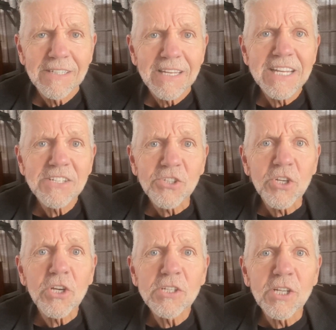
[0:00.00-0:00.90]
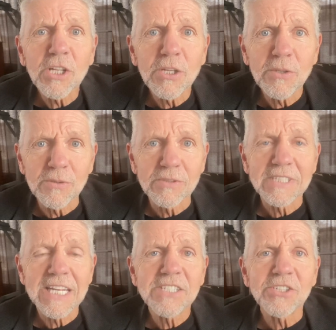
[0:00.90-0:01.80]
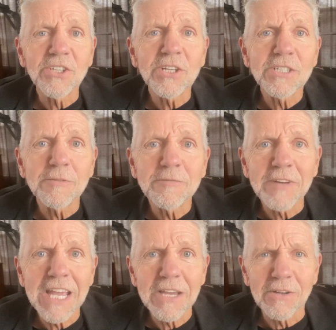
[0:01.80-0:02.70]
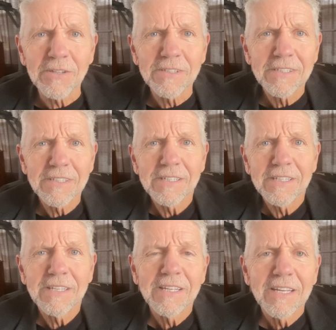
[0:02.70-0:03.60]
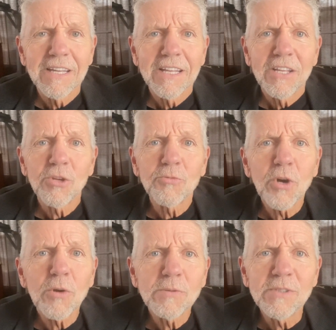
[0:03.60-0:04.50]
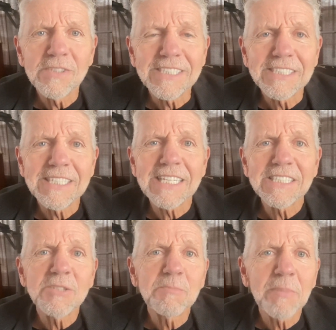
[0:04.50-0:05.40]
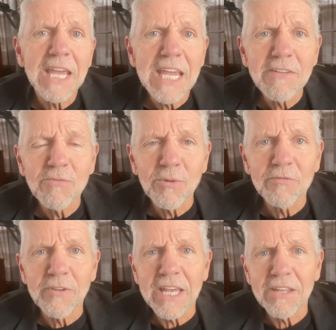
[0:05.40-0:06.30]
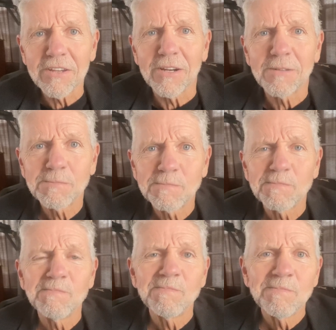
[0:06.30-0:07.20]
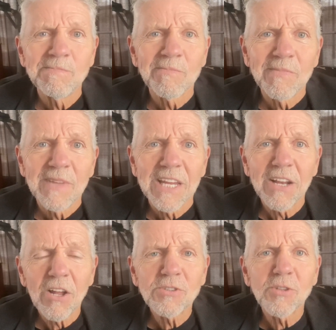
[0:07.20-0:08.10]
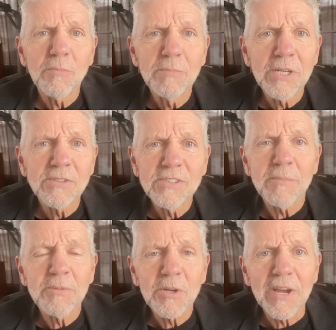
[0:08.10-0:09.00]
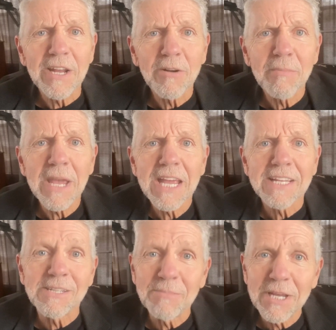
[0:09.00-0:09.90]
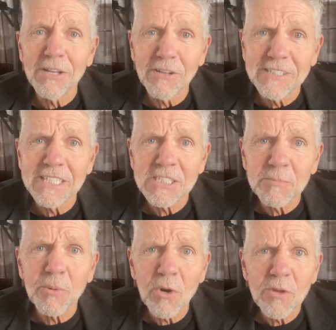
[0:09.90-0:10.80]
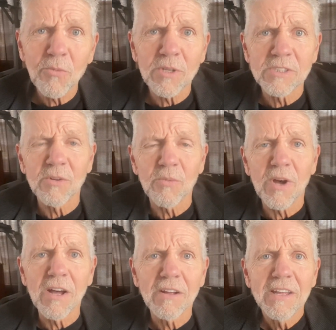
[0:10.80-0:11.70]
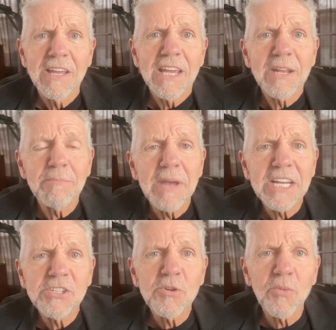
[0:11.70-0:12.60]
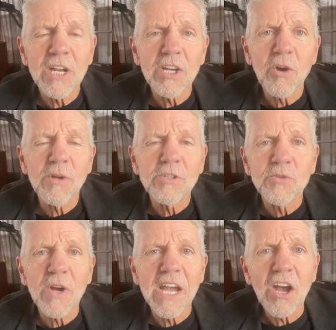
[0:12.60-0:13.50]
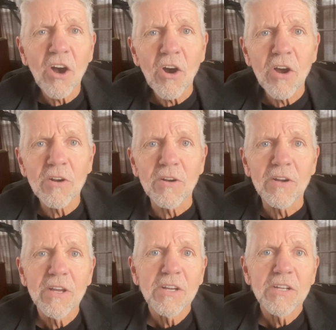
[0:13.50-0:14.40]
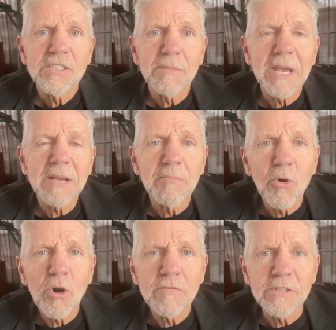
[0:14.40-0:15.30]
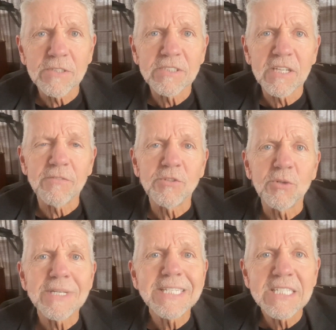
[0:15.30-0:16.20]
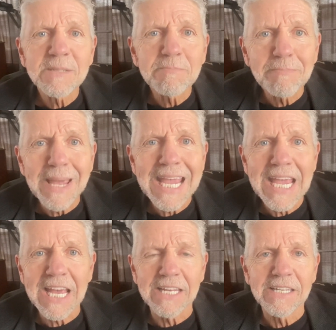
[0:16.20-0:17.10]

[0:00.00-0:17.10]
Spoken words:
It's good to lose. It's good to fail. The road to success is paved with failure. It also builds up your inner man to be a little disappointed once in a while. It makes you want to go and try harder to make more of yourself, to expand.